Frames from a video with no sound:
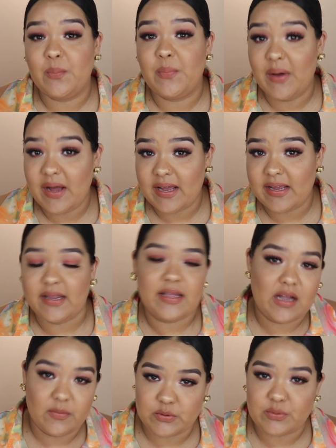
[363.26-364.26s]
But
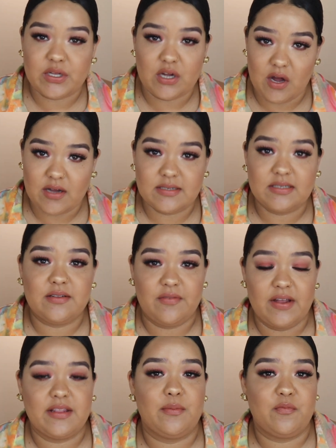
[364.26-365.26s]
it comes with a cost. The
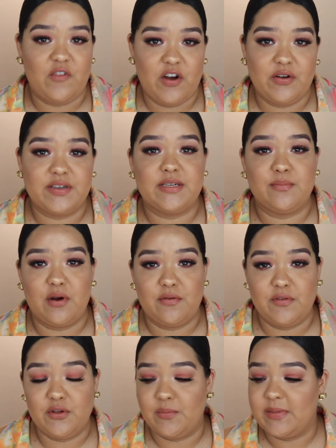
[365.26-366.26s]
fact that fragrance and
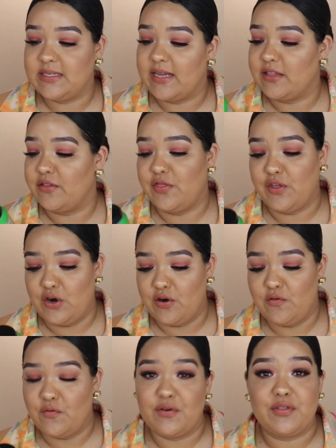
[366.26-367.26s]
perfume is like the 3rd
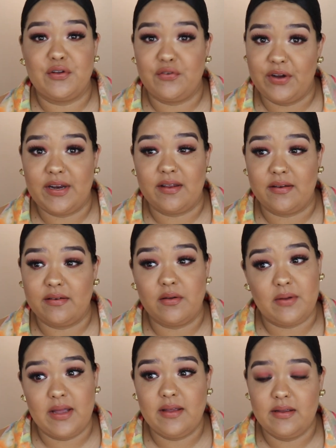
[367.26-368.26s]
or 4th ingredient,
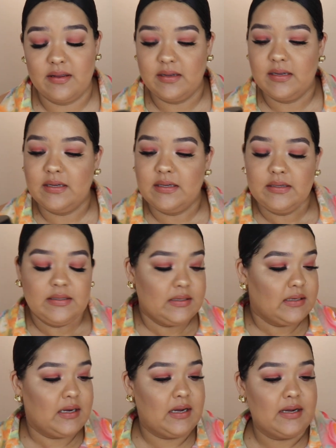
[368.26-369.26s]
okay?
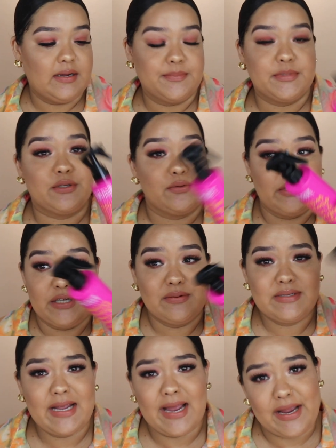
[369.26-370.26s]
So don't
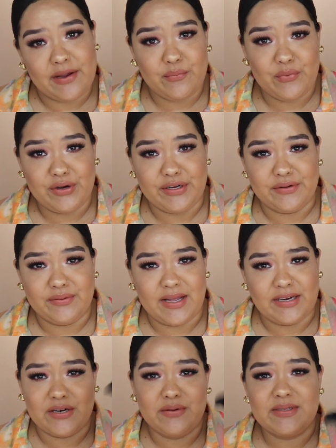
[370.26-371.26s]
say I ain't warn you.
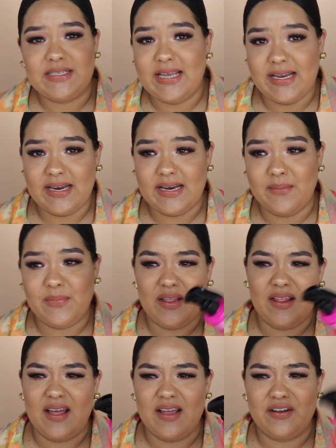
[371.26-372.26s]
Like, don't get it and be
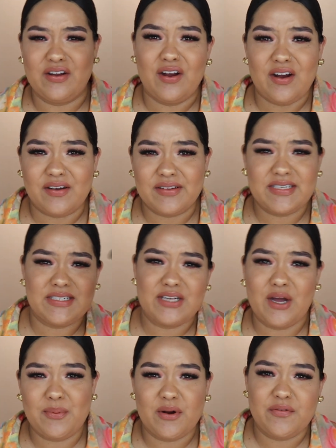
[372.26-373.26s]
like, girl, this is
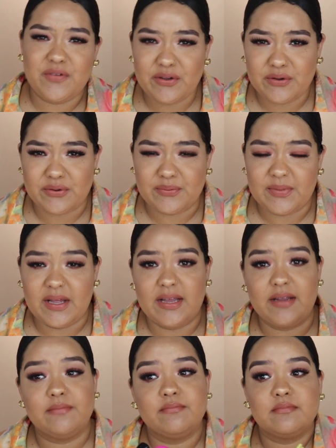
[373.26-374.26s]
all perfume. Like,